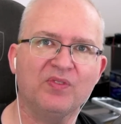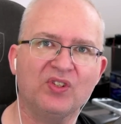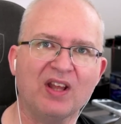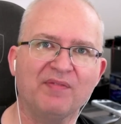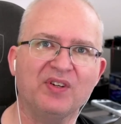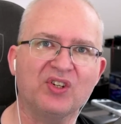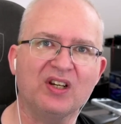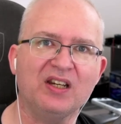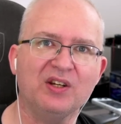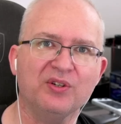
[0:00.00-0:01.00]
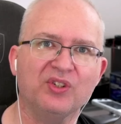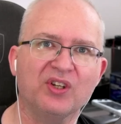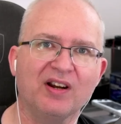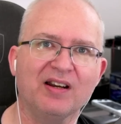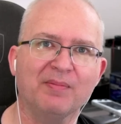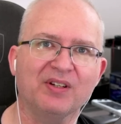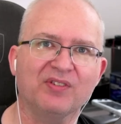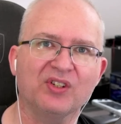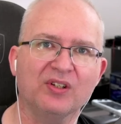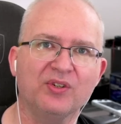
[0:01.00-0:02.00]
savagely use
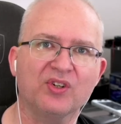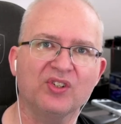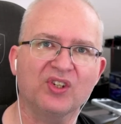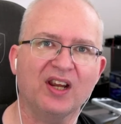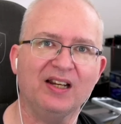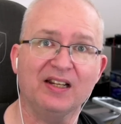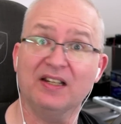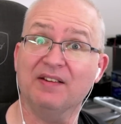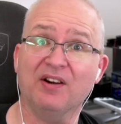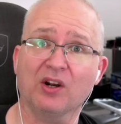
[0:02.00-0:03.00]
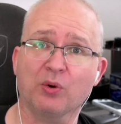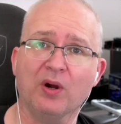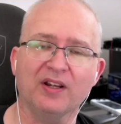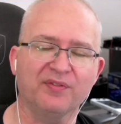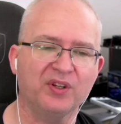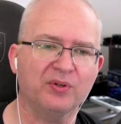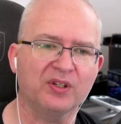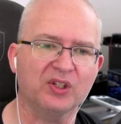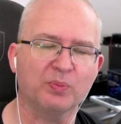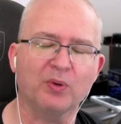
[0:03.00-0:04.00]
dynamic resolution scaling, and there are quite a few
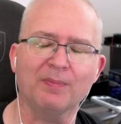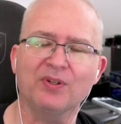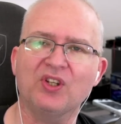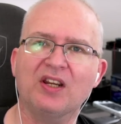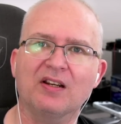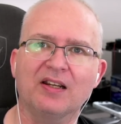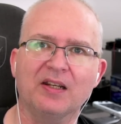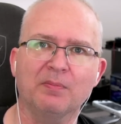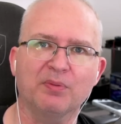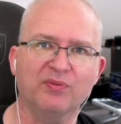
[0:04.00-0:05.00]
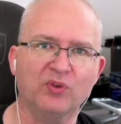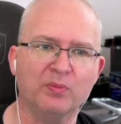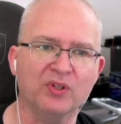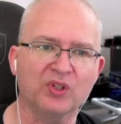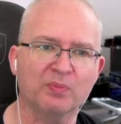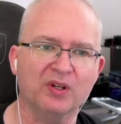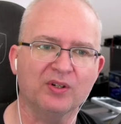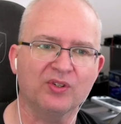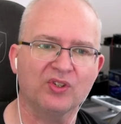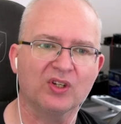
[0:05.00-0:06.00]
at this point, particularly in performance
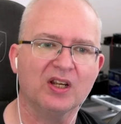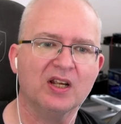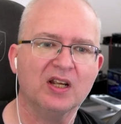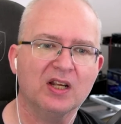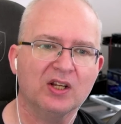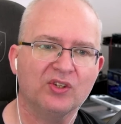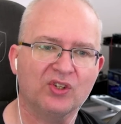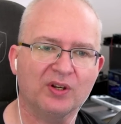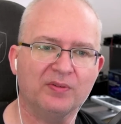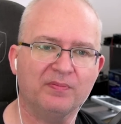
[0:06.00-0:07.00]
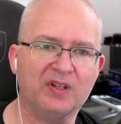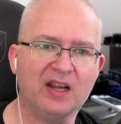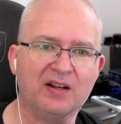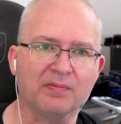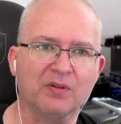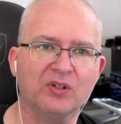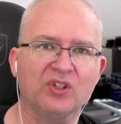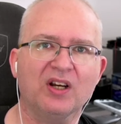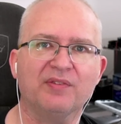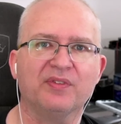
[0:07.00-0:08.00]
modes. So yes. yeah,
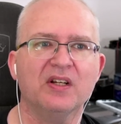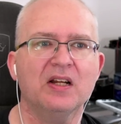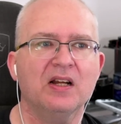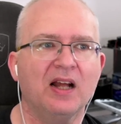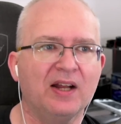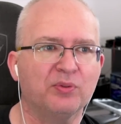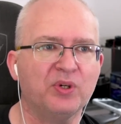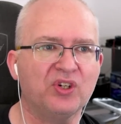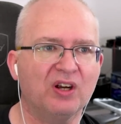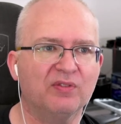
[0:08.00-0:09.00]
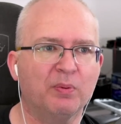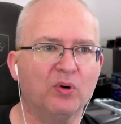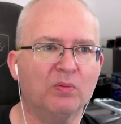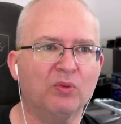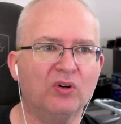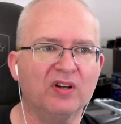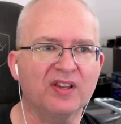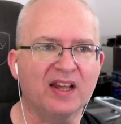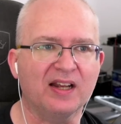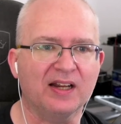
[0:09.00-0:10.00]
good stuff. And we shall report more
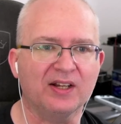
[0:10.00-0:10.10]
on that